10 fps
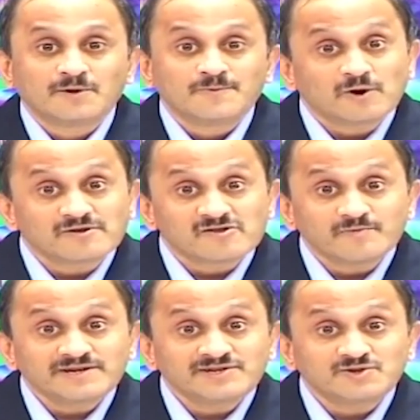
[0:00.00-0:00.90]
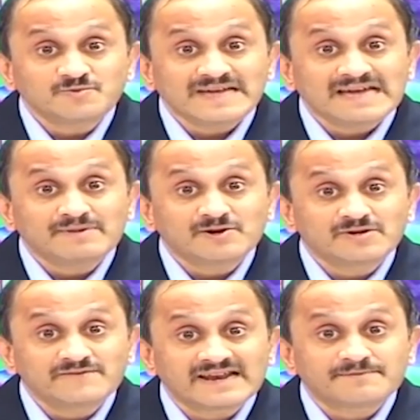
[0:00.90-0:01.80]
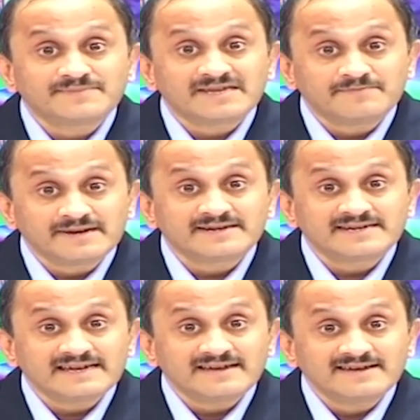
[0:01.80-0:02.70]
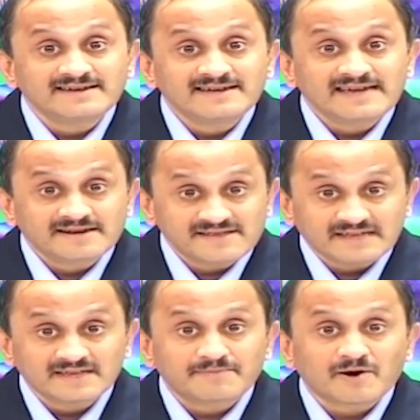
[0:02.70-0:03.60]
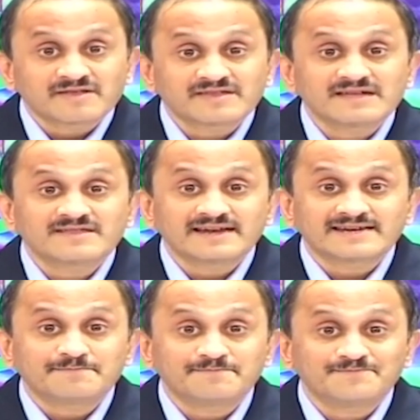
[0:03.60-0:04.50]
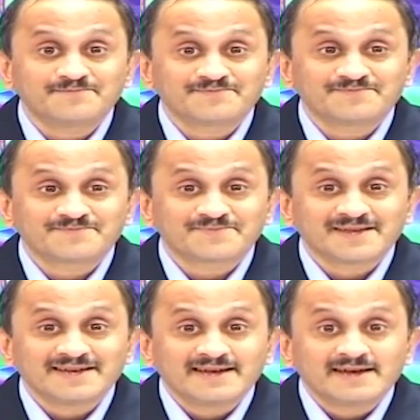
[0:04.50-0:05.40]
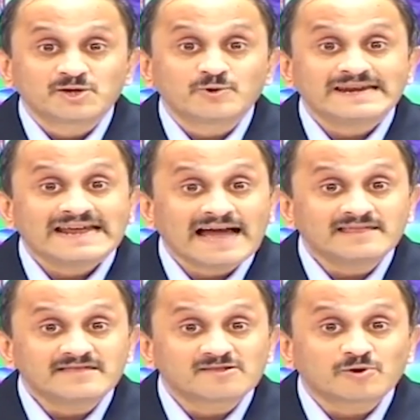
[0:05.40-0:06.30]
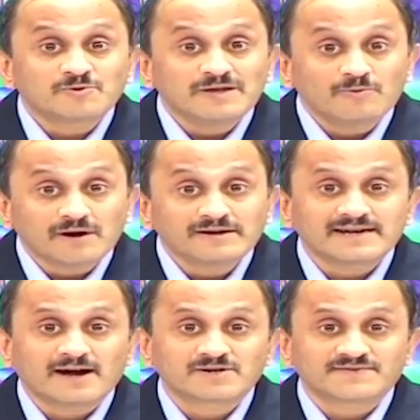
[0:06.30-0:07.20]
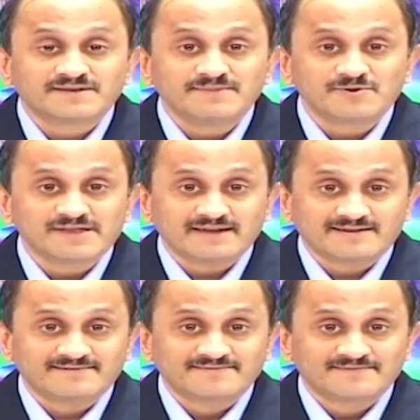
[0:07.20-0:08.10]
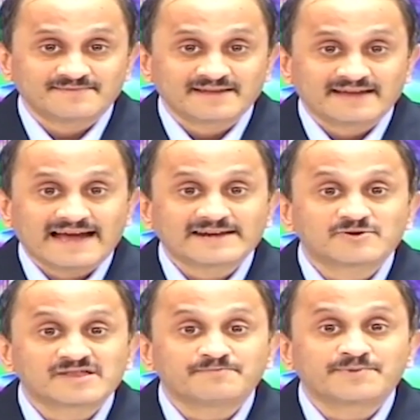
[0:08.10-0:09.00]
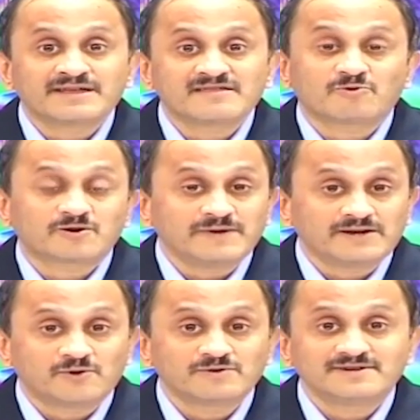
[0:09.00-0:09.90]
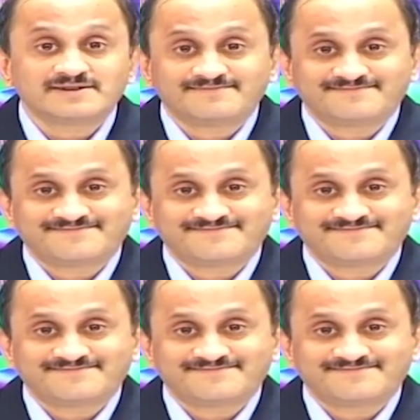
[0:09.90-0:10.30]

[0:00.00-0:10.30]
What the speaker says: We also wish to be able to develop the ability in a signal processing setup to enhance what we want out of the music and to suppress what we do not.